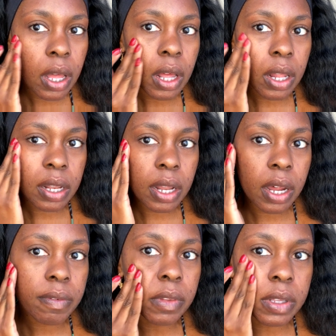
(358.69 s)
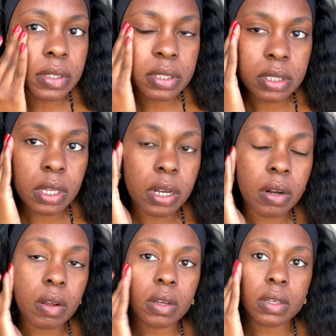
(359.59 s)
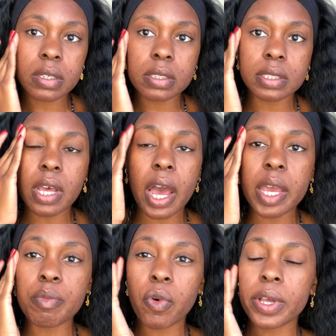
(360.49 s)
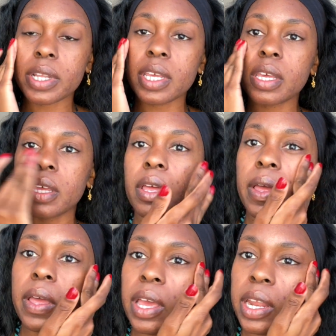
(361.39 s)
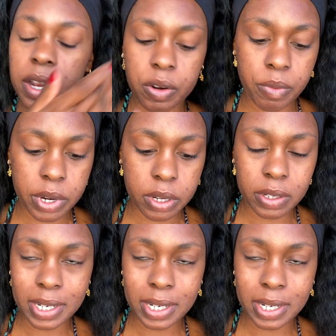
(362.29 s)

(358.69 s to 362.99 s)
a lot of this at all because I am oily and I don't want to look